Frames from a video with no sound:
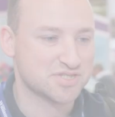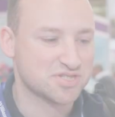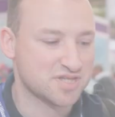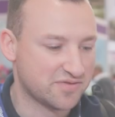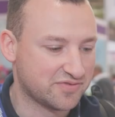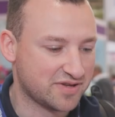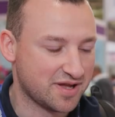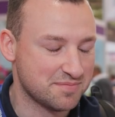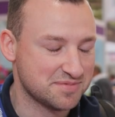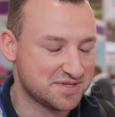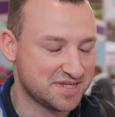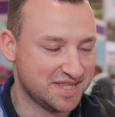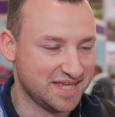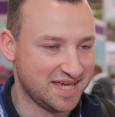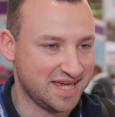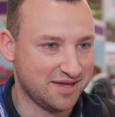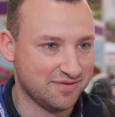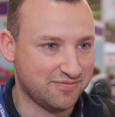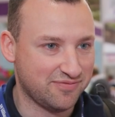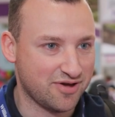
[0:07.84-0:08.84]
So I've come to
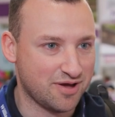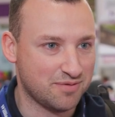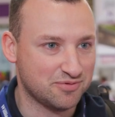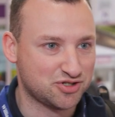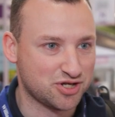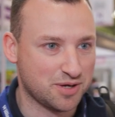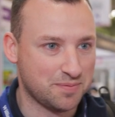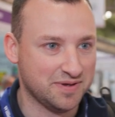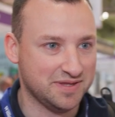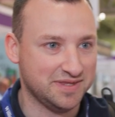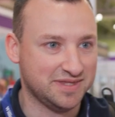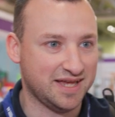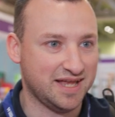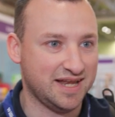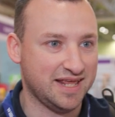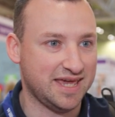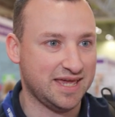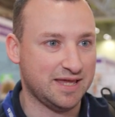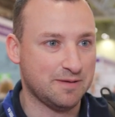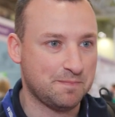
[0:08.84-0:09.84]
the Farm Shop and
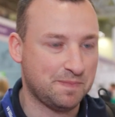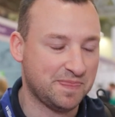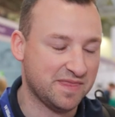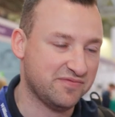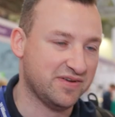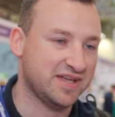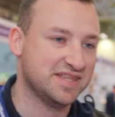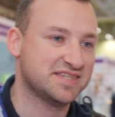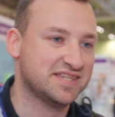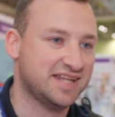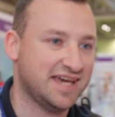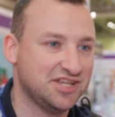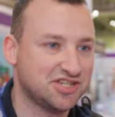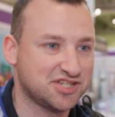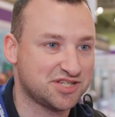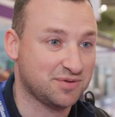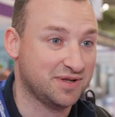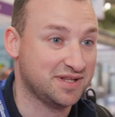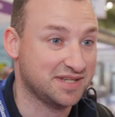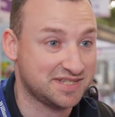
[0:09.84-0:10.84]
Deli event today
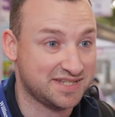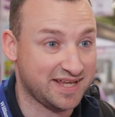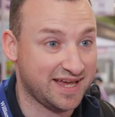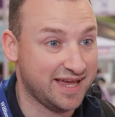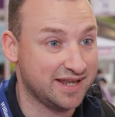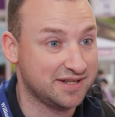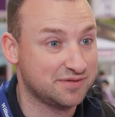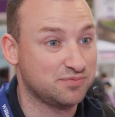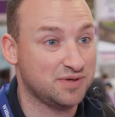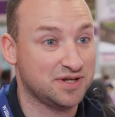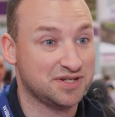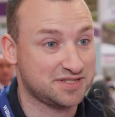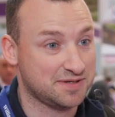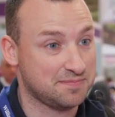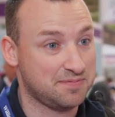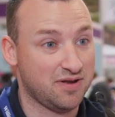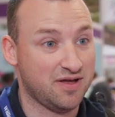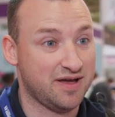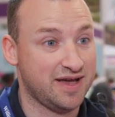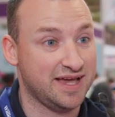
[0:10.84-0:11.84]
just to understand which
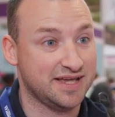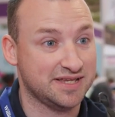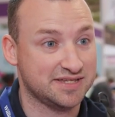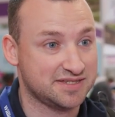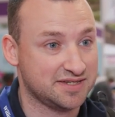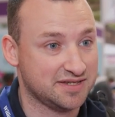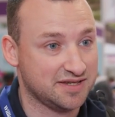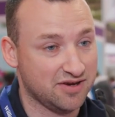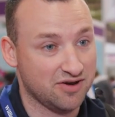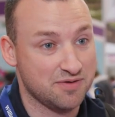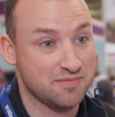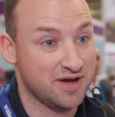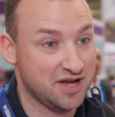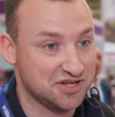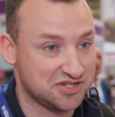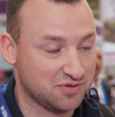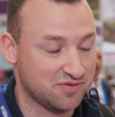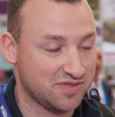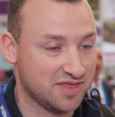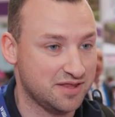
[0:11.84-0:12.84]
suppliers are
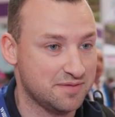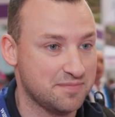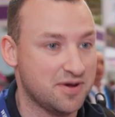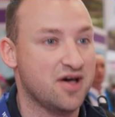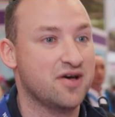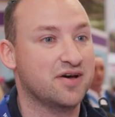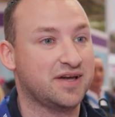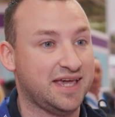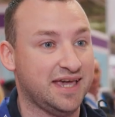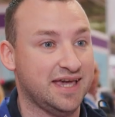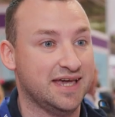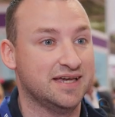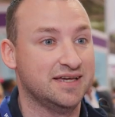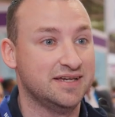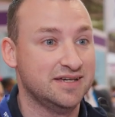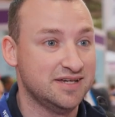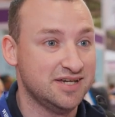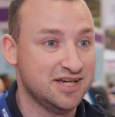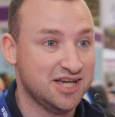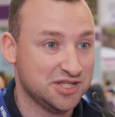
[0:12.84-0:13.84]
emerging within the market,
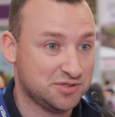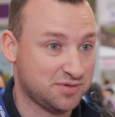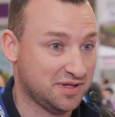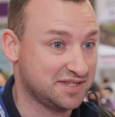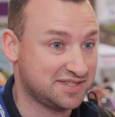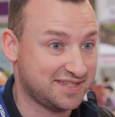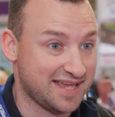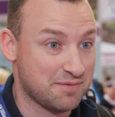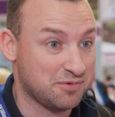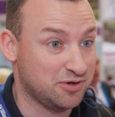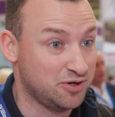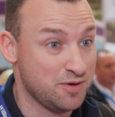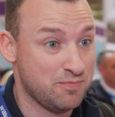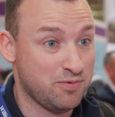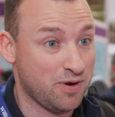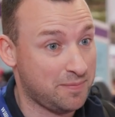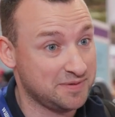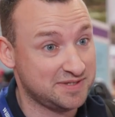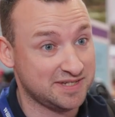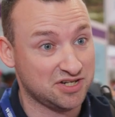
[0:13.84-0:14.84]
to understand what new
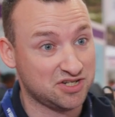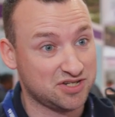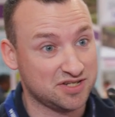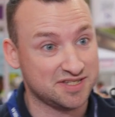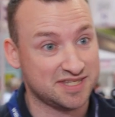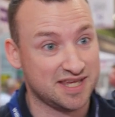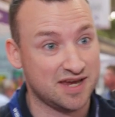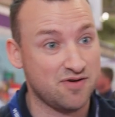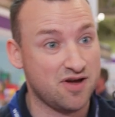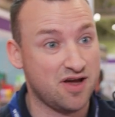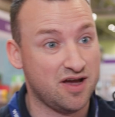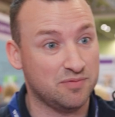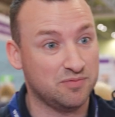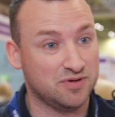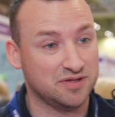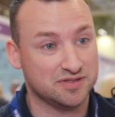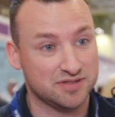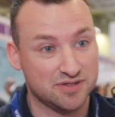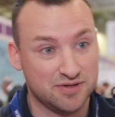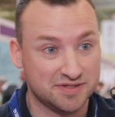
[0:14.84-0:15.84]
propositions there are,
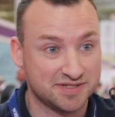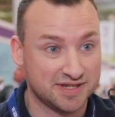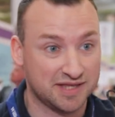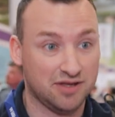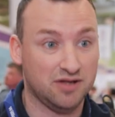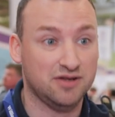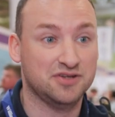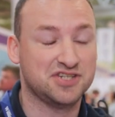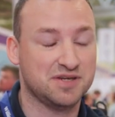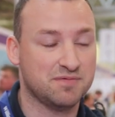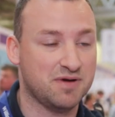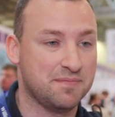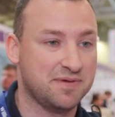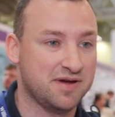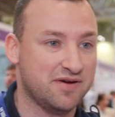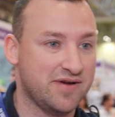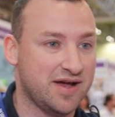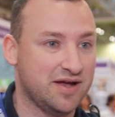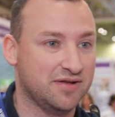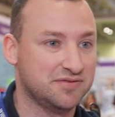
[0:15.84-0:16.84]
what new technology might
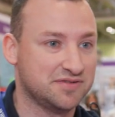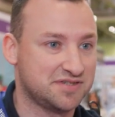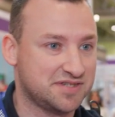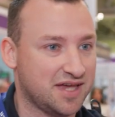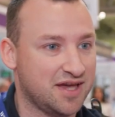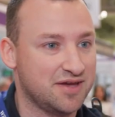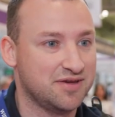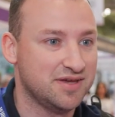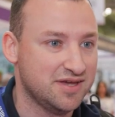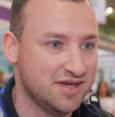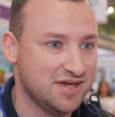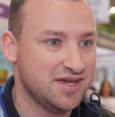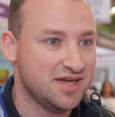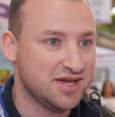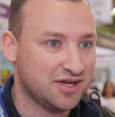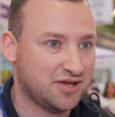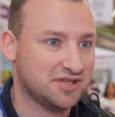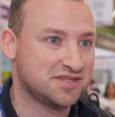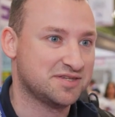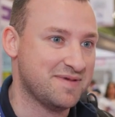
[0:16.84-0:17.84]
be around. So
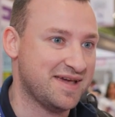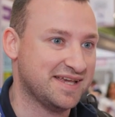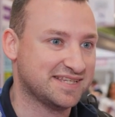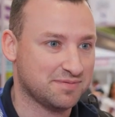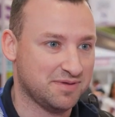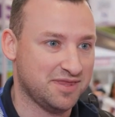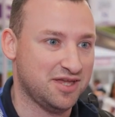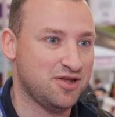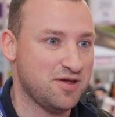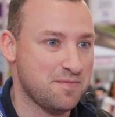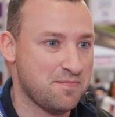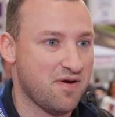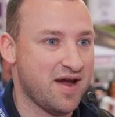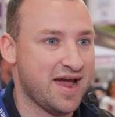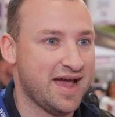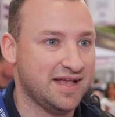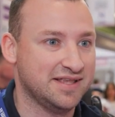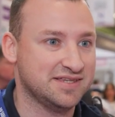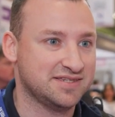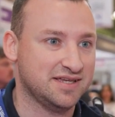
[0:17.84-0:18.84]
good to meet some of the new
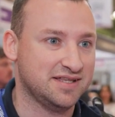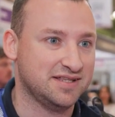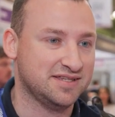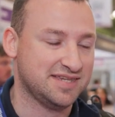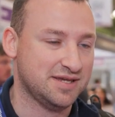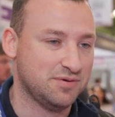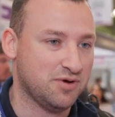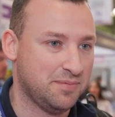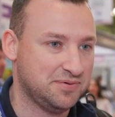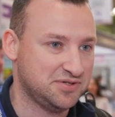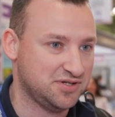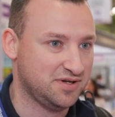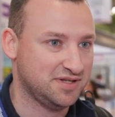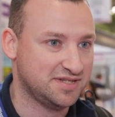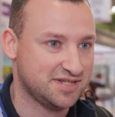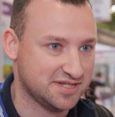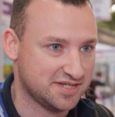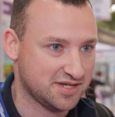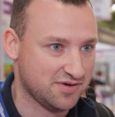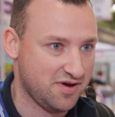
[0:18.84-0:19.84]
brands and see what
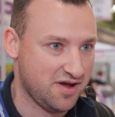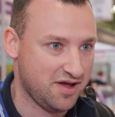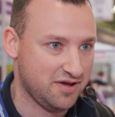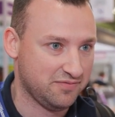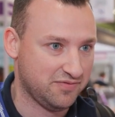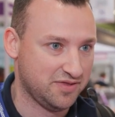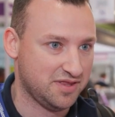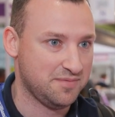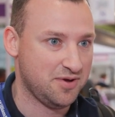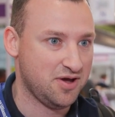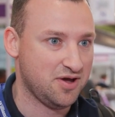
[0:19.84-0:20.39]
opportunities there are in the